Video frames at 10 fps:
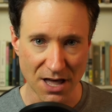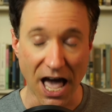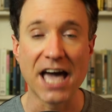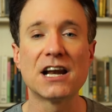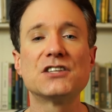
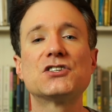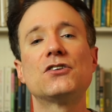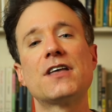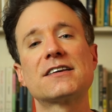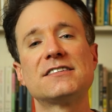And
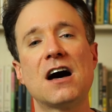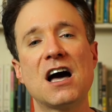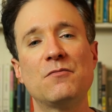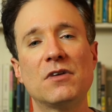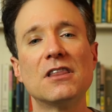until next
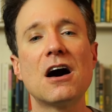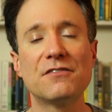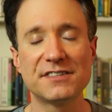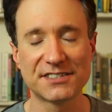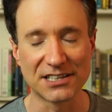time,
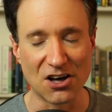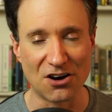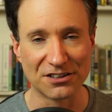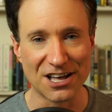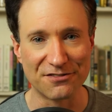love is the
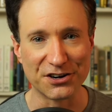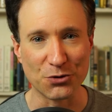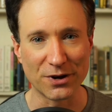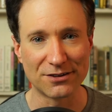law, love under will.